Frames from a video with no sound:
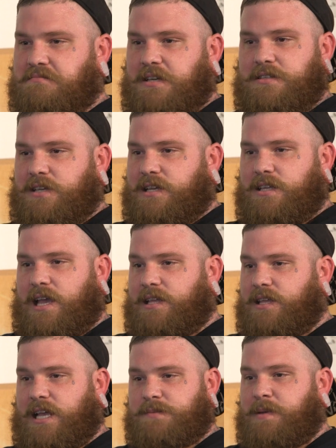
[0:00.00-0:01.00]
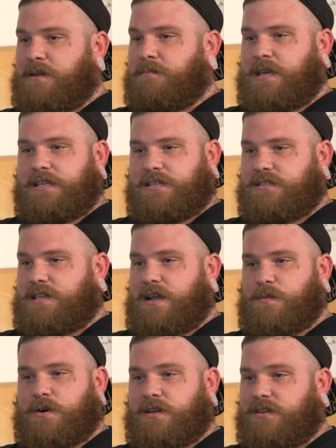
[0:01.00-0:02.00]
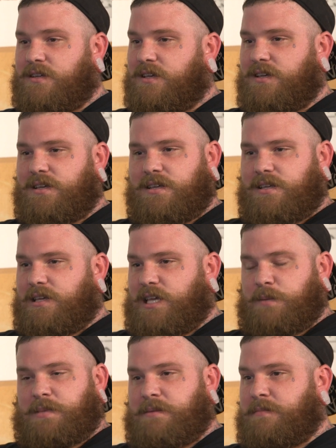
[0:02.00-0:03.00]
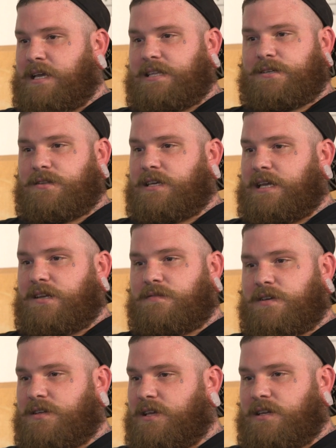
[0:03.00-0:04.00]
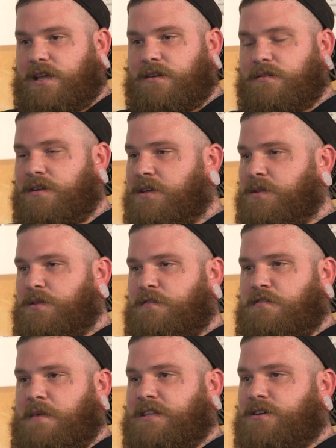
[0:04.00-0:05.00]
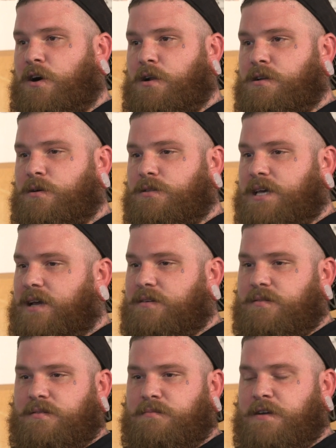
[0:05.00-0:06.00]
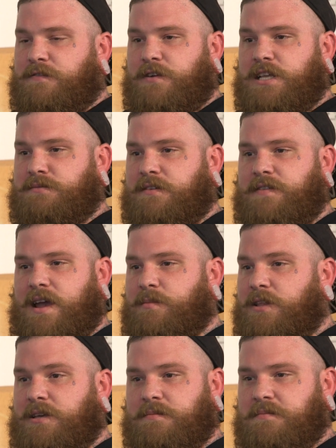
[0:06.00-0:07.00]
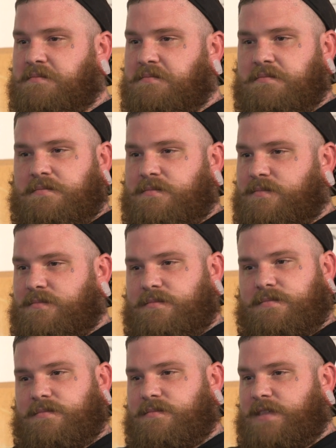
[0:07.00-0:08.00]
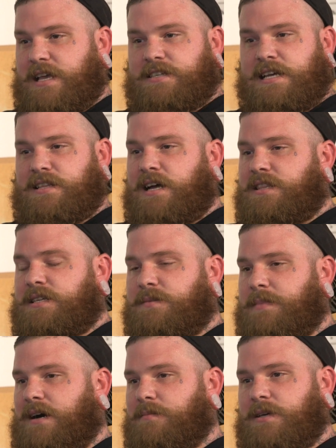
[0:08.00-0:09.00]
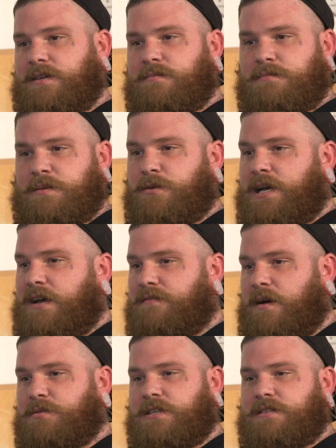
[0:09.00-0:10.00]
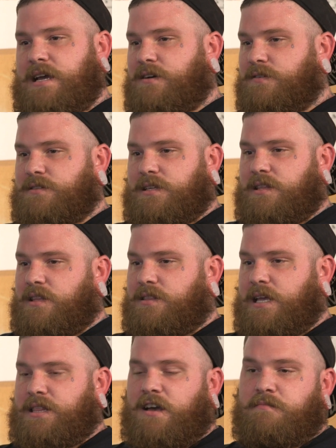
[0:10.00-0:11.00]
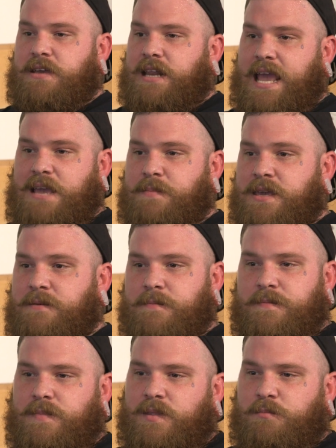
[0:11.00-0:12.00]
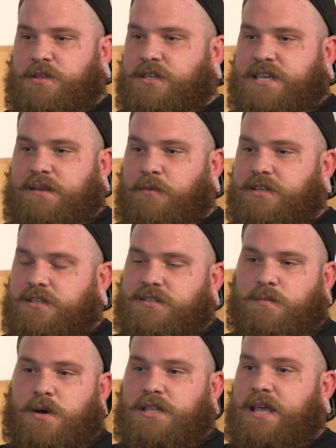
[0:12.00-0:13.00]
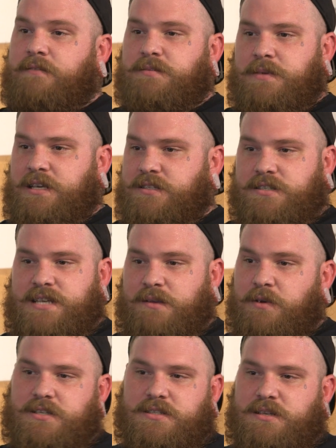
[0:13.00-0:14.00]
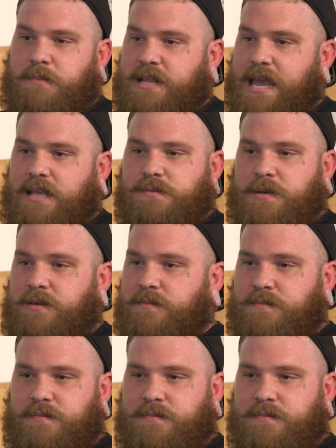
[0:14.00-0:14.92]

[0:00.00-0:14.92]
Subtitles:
It's been me since day one. It'll be me till the end of it. And for my daughter to know that my friends, my family, they can say a lot of things about me. People have ups and downs, and they love me and hate me. But the same reason someone loves me is the same reason somebody hates me.